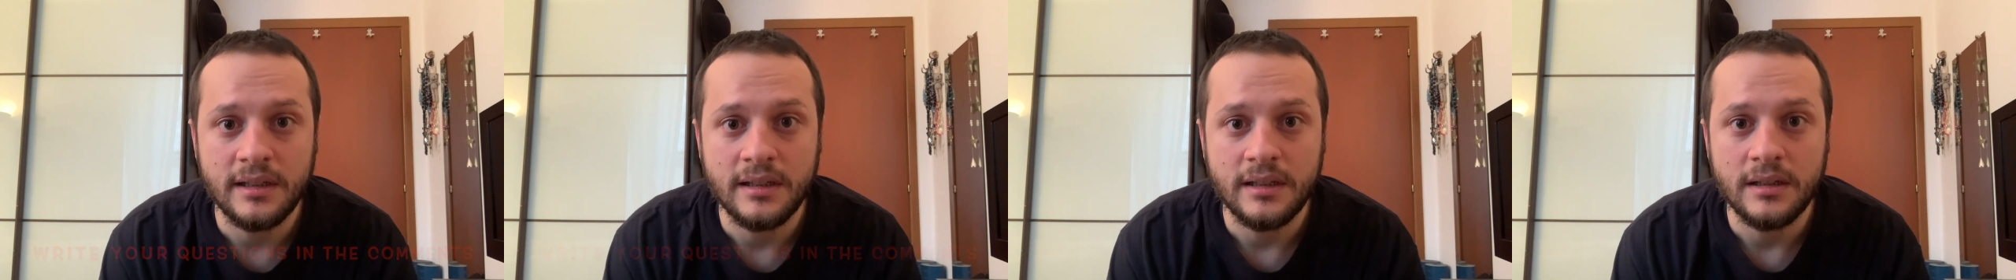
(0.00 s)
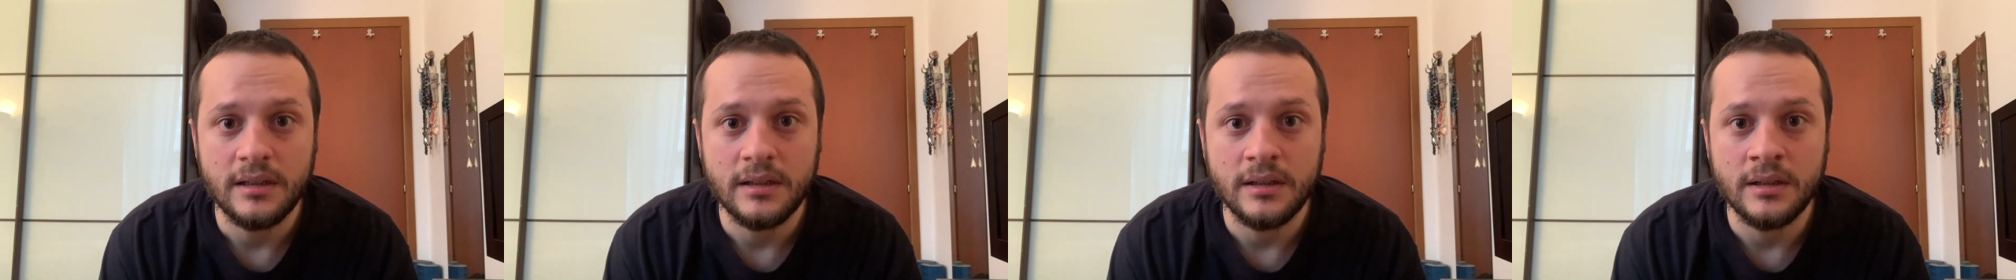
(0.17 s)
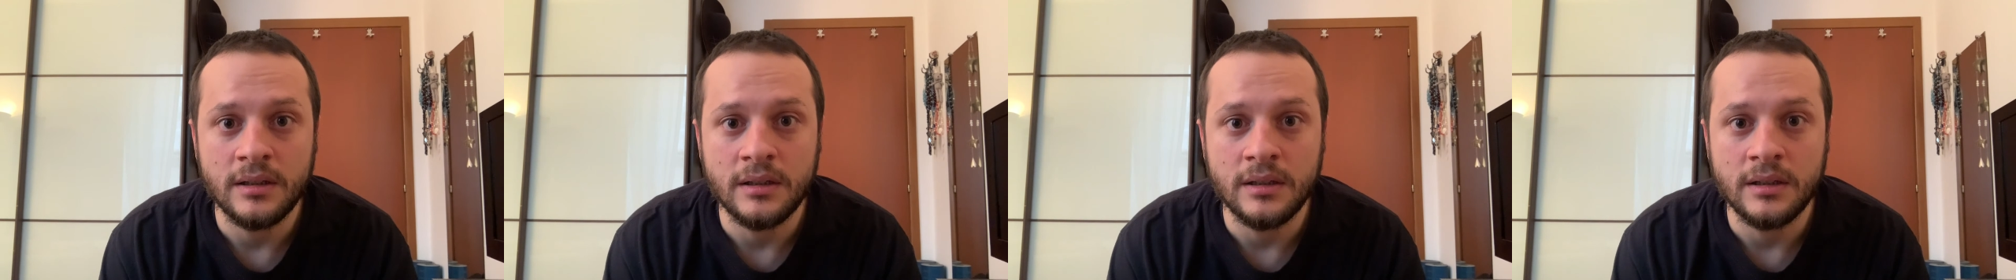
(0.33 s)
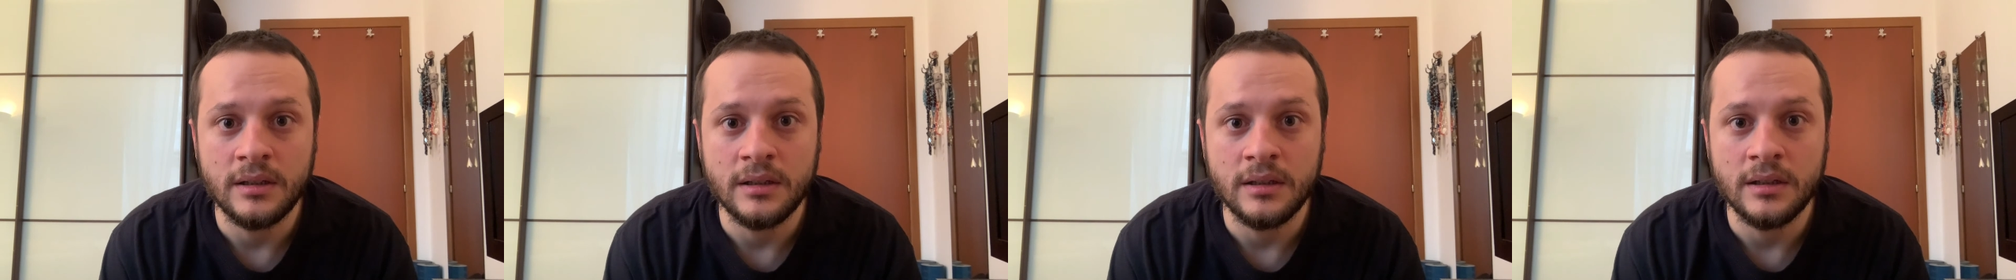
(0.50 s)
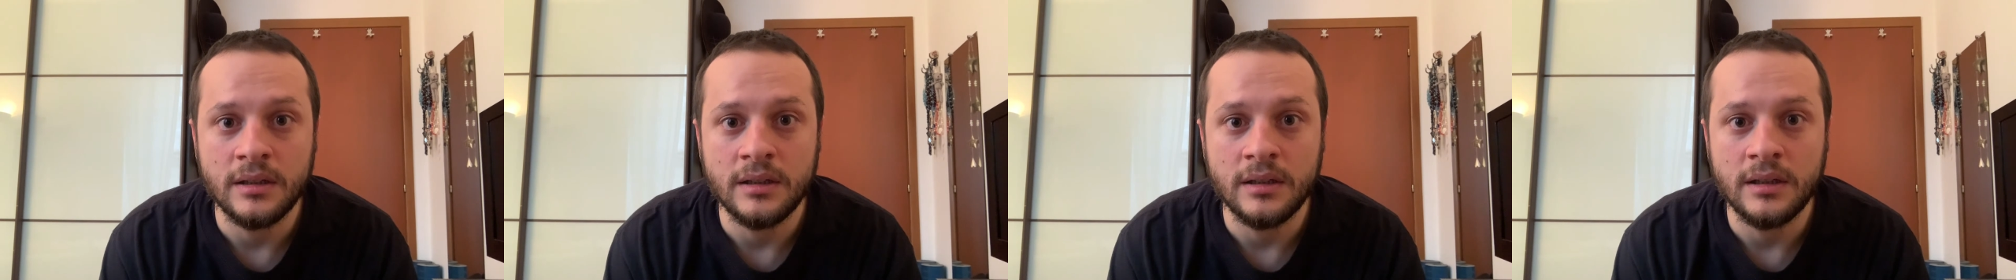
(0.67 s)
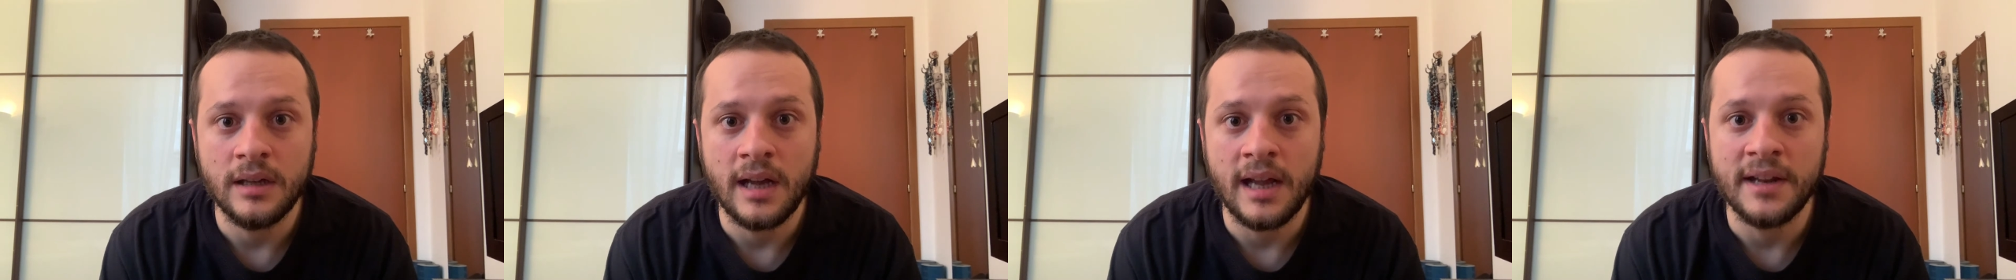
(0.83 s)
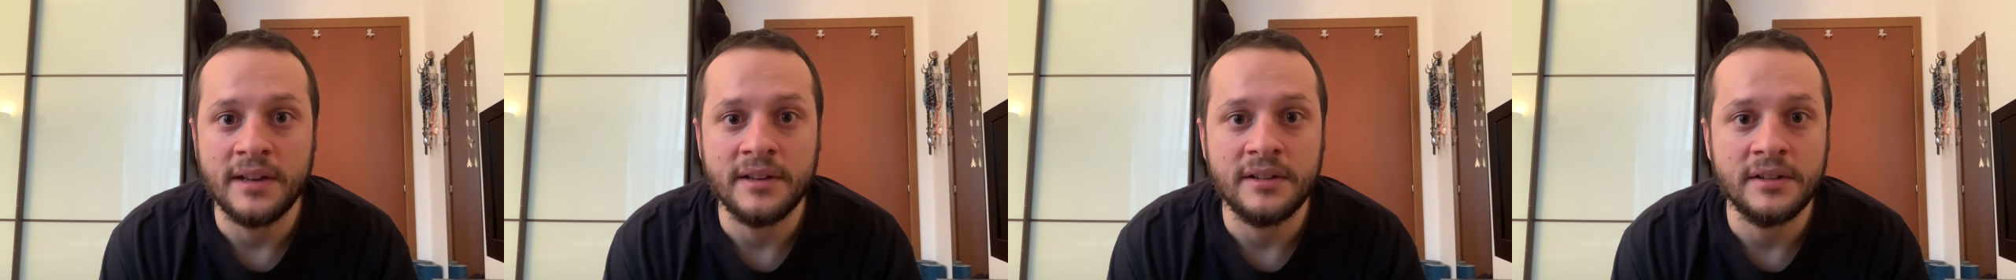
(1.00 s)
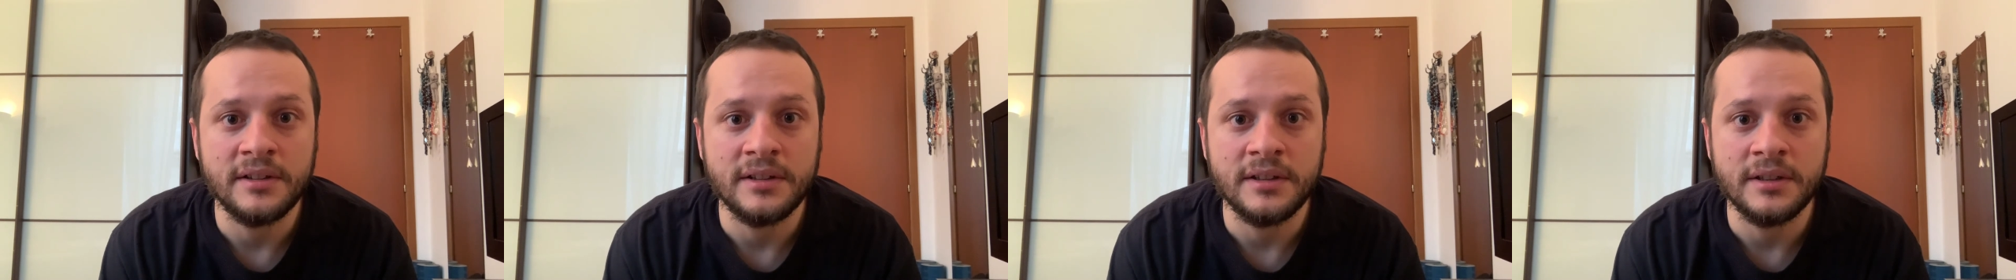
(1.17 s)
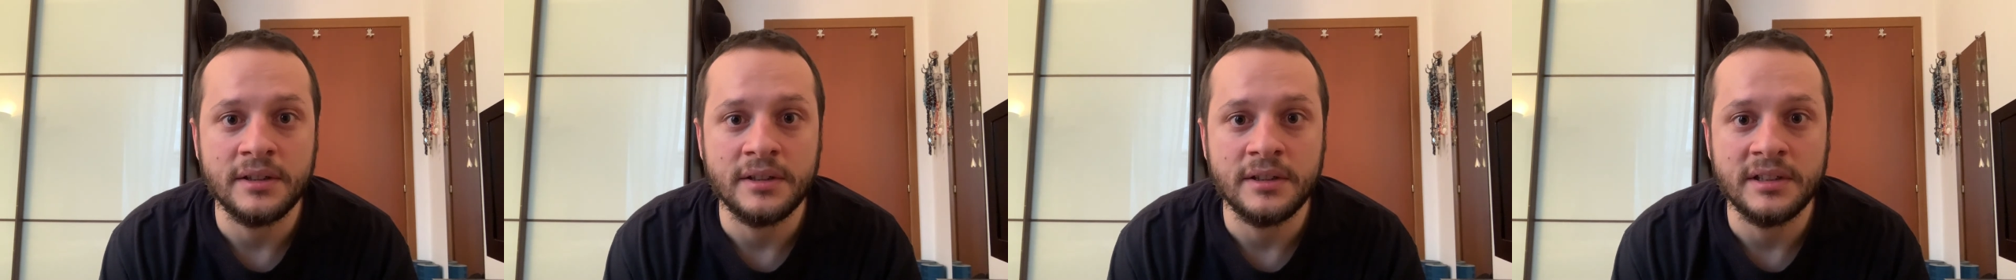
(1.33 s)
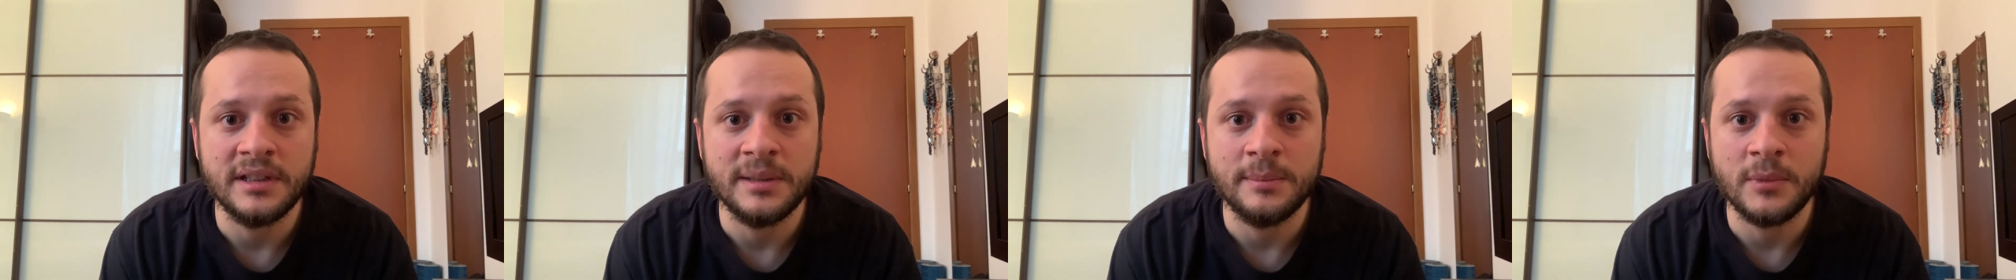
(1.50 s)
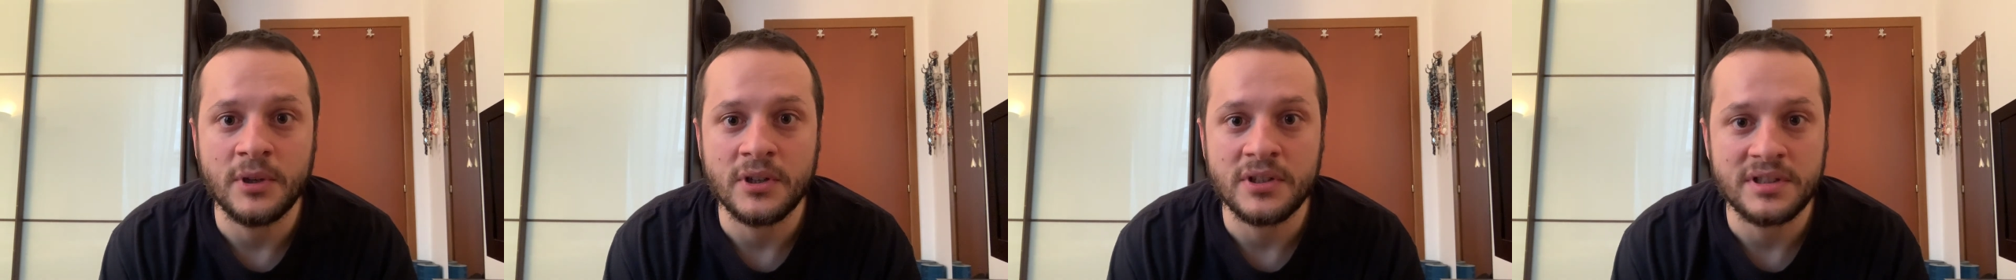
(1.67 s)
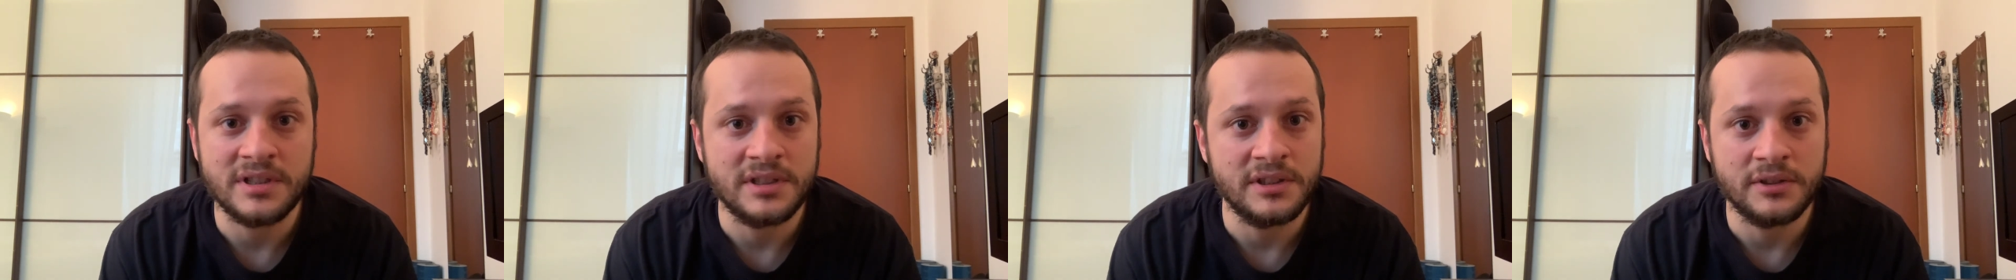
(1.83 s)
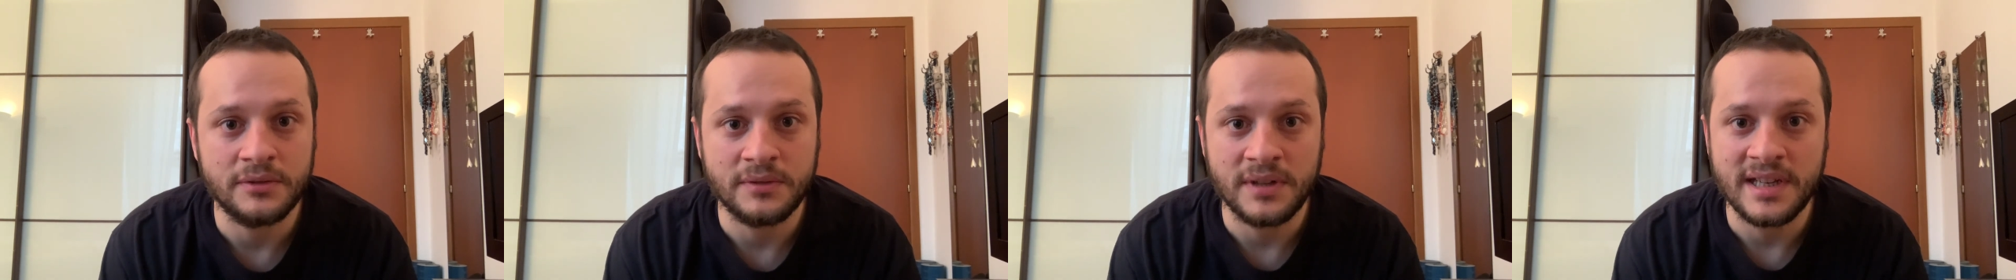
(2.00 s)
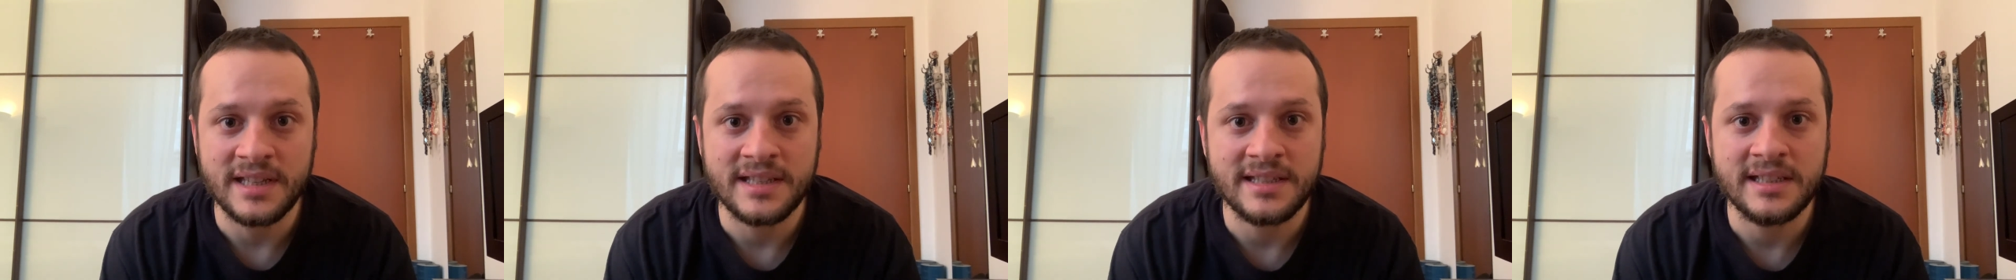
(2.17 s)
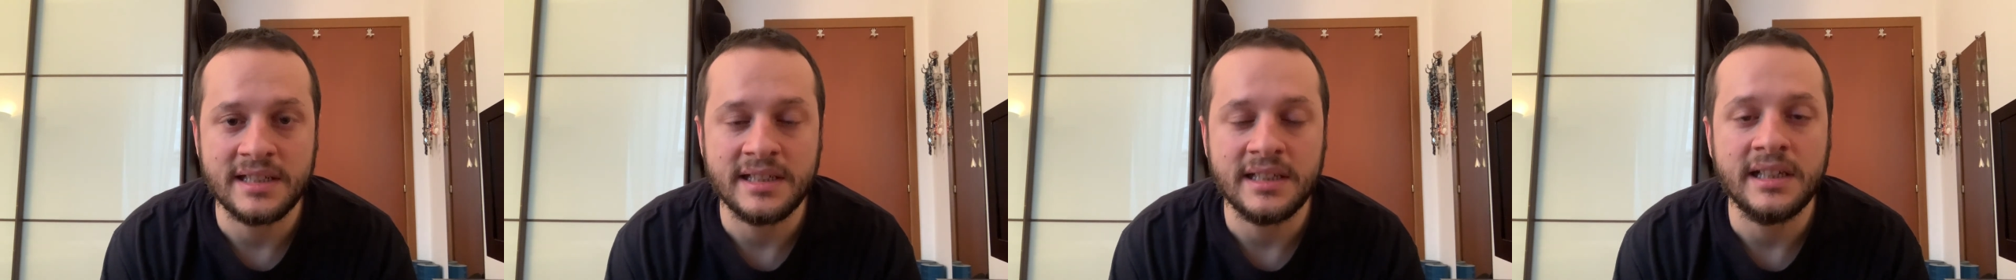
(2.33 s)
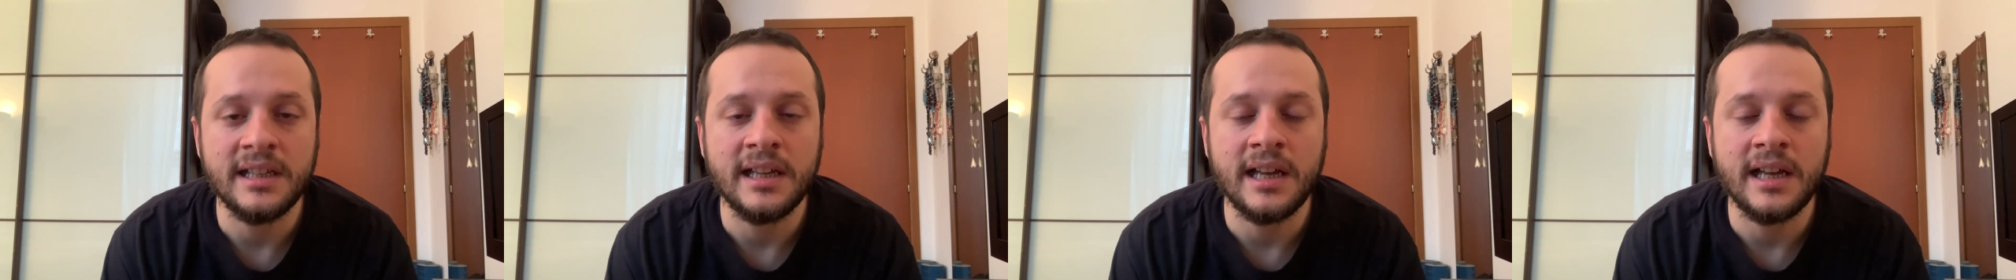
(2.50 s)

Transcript: And the most interesting,